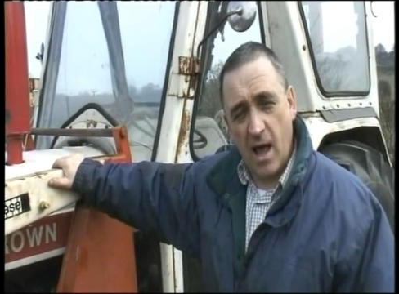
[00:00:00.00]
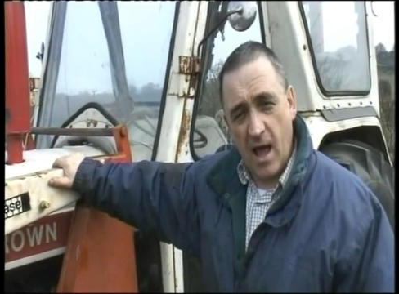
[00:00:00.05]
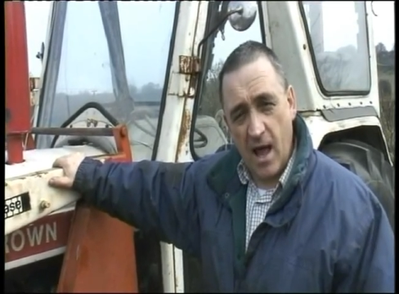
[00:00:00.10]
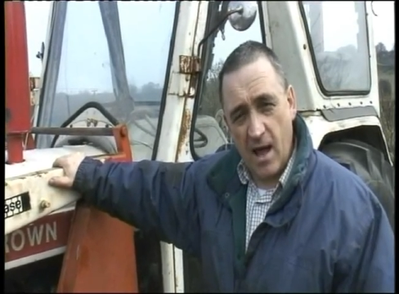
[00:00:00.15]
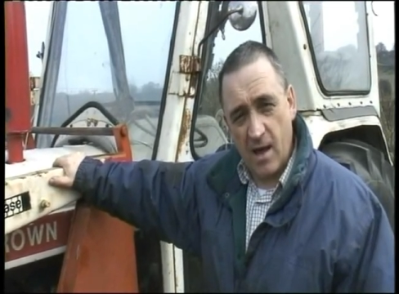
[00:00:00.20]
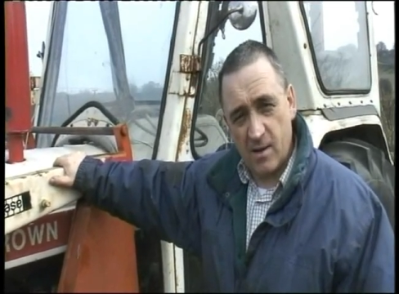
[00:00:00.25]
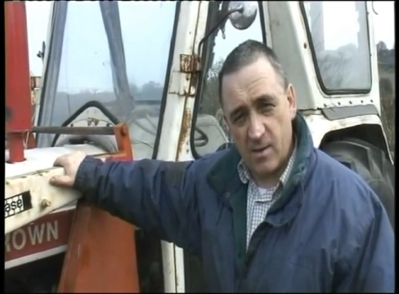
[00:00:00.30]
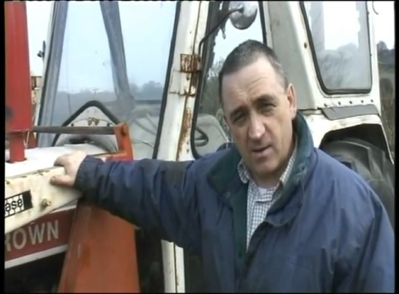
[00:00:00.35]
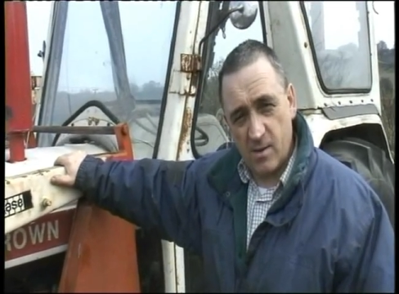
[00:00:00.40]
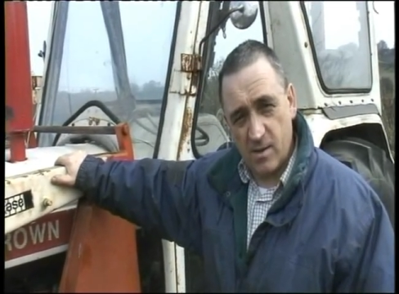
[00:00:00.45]

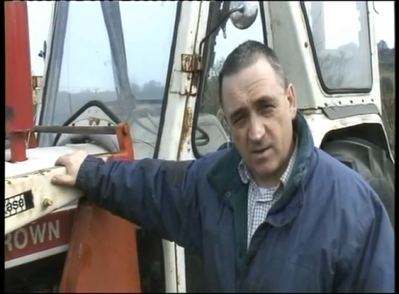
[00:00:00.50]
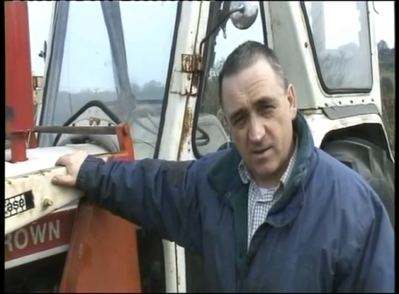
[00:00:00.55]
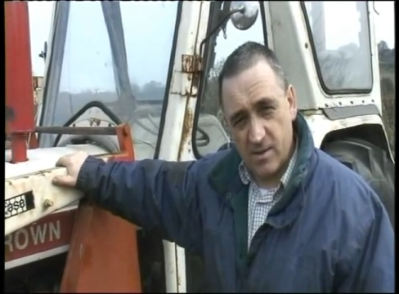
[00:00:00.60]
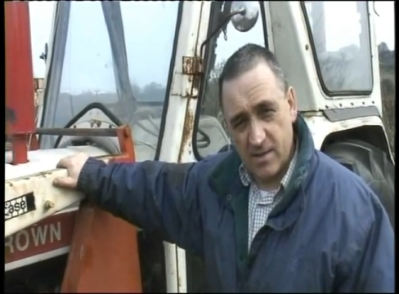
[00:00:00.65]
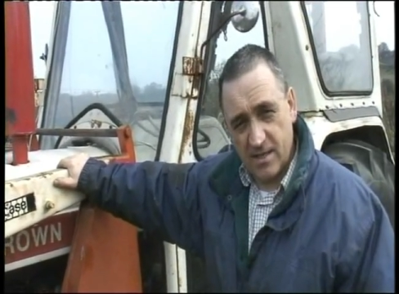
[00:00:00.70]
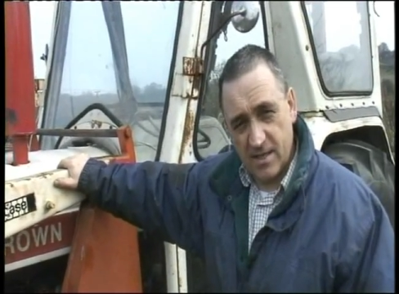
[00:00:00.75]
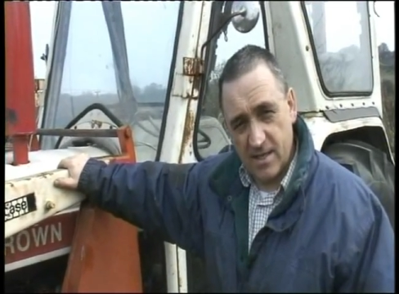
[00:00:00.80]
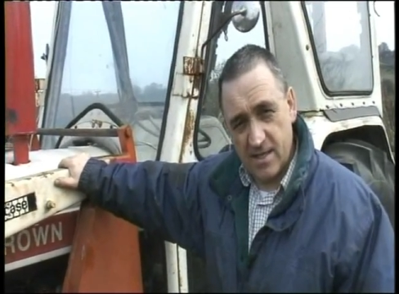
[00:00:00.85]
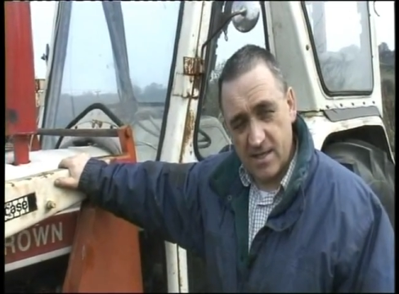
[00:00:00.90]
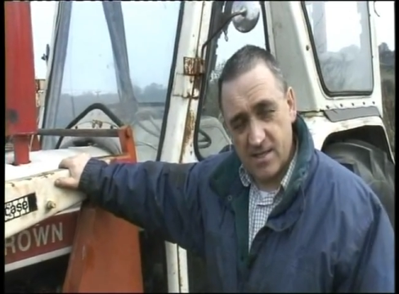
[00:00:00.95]
and
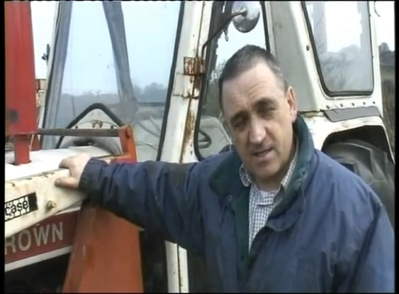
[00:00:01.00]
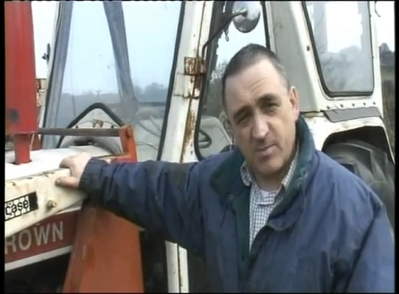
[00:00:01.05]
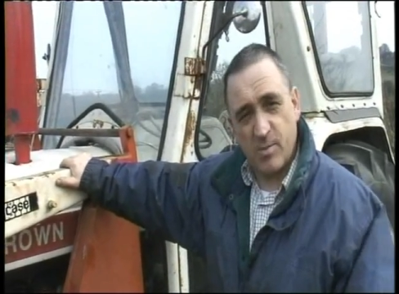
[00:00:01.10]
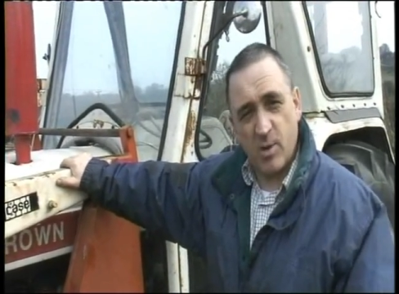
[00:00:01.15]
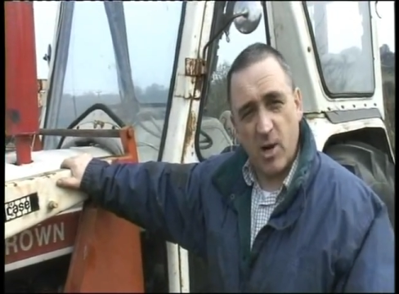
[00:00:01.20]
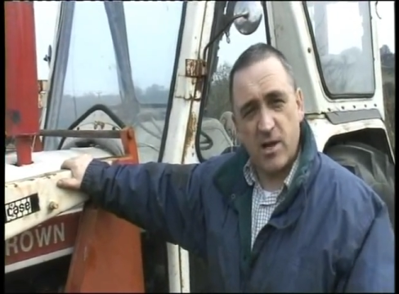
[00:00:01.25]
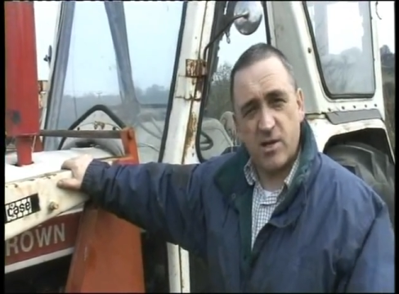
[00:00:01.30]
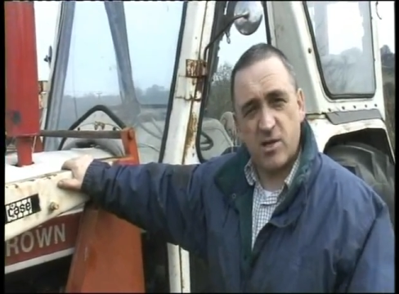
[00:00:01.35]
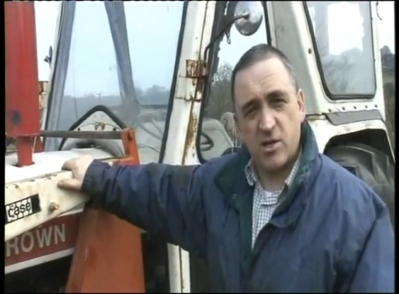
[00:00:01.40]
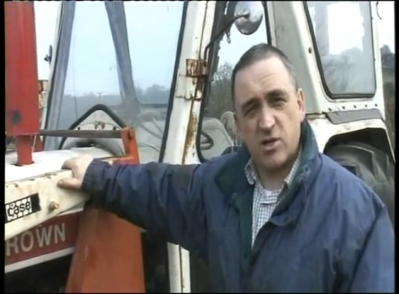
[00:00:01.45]
did his
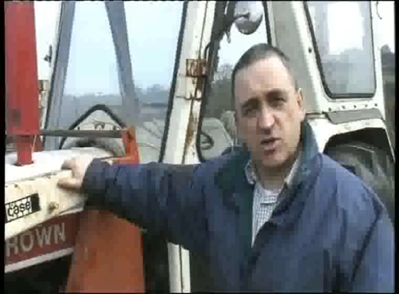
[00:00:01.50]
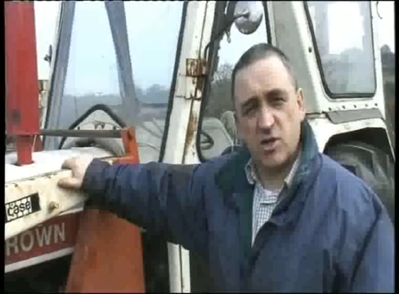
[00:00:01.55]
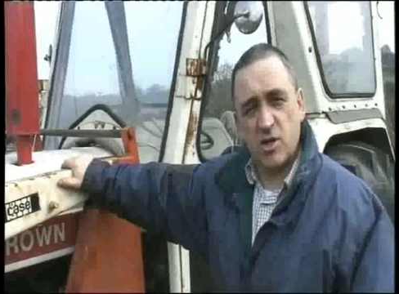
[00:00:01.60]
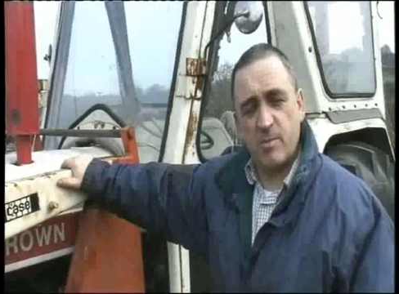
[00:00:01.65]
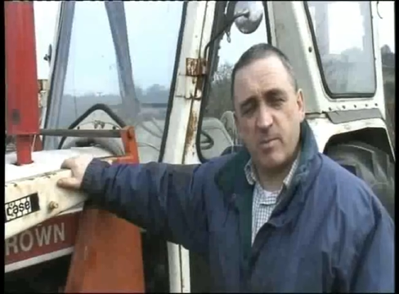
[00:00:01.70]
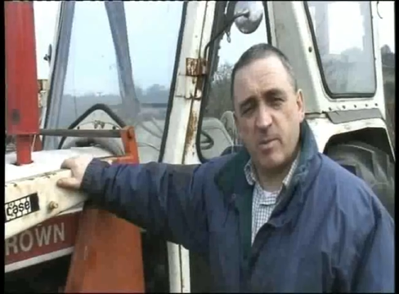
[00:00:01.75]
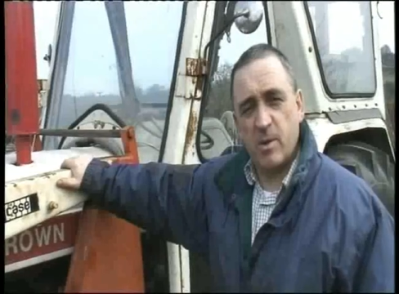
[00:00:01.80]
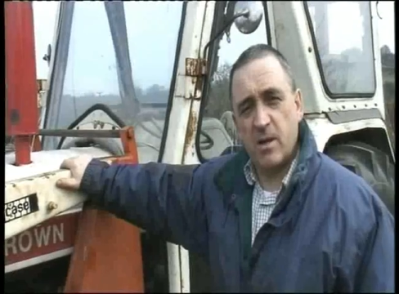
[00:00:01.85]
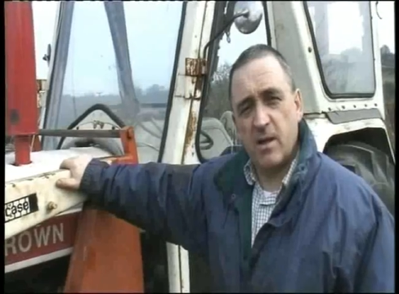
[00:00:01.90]
apprenticeship